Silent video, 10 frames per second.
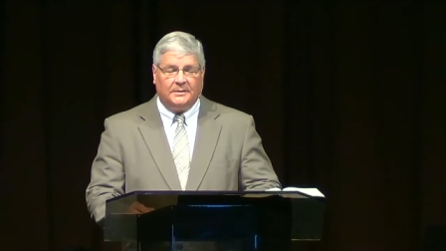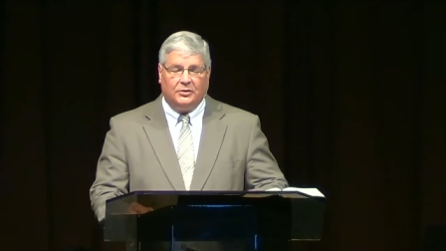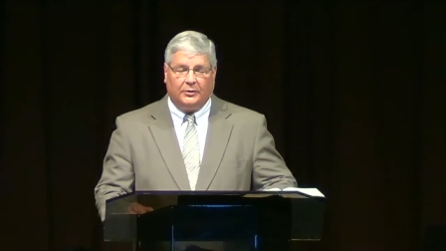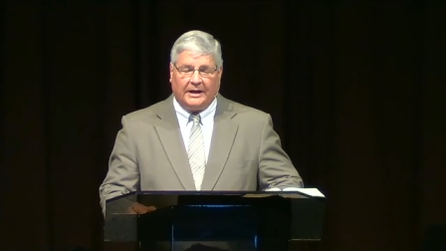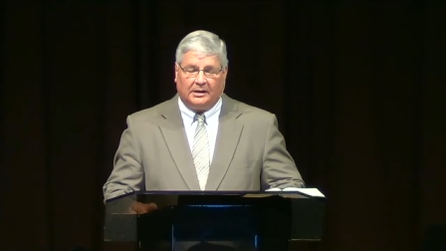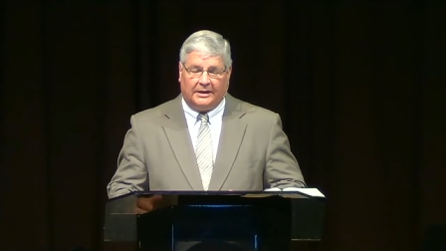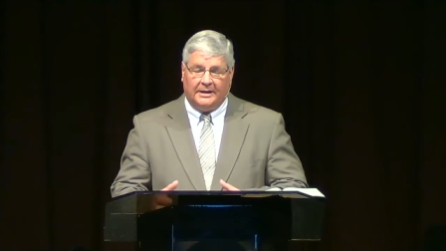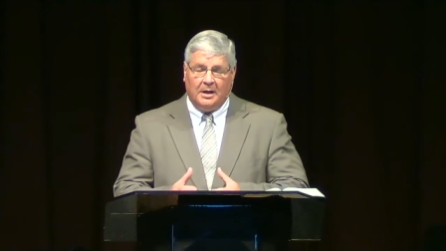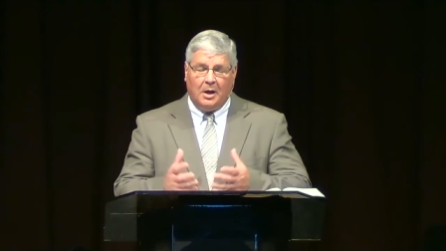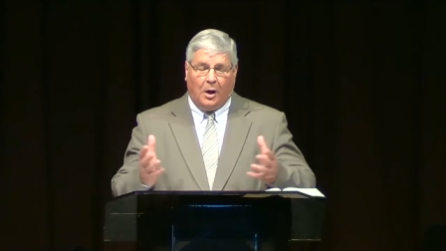him directly,
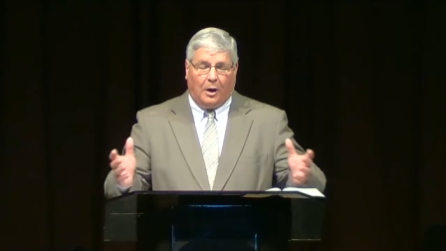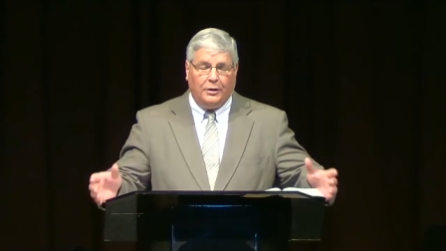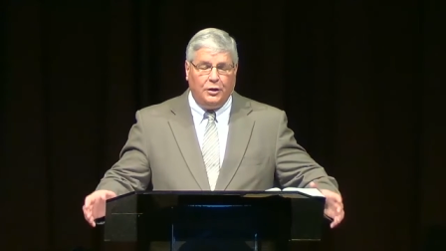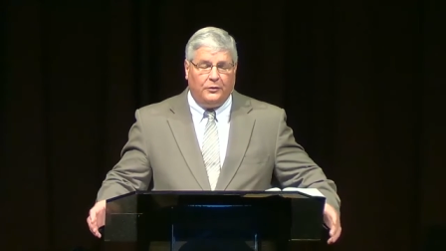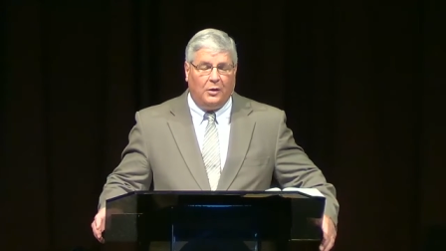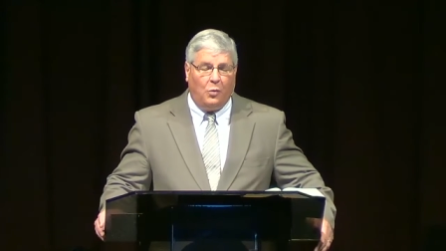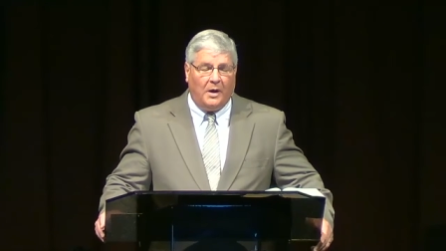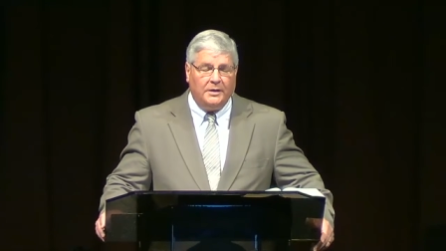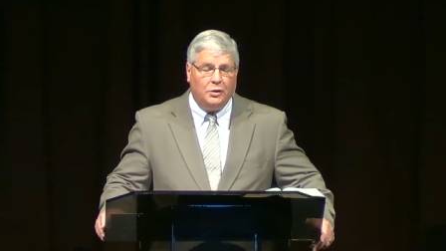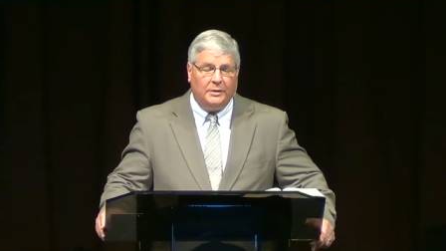are you the
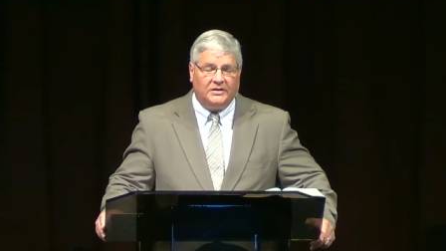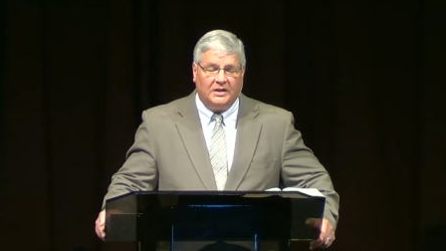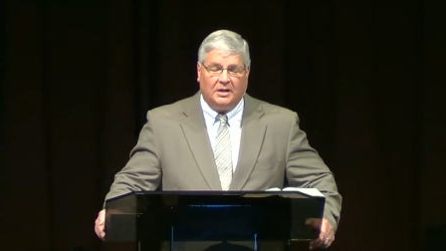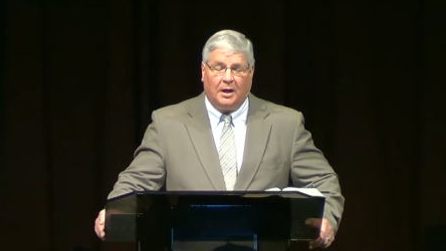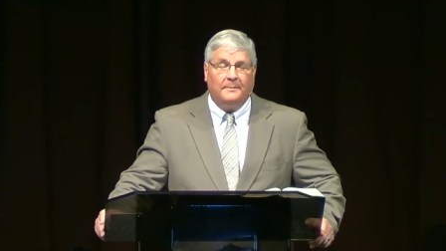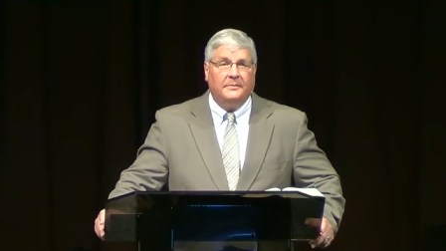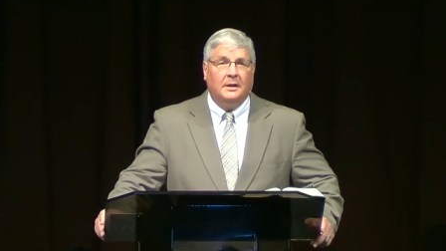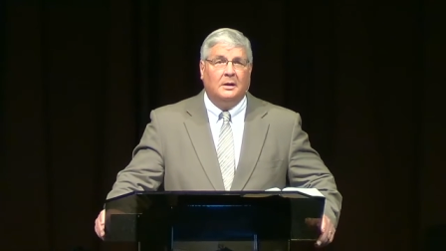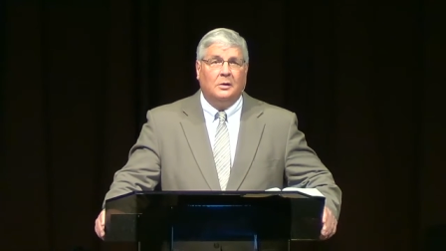one who is to come,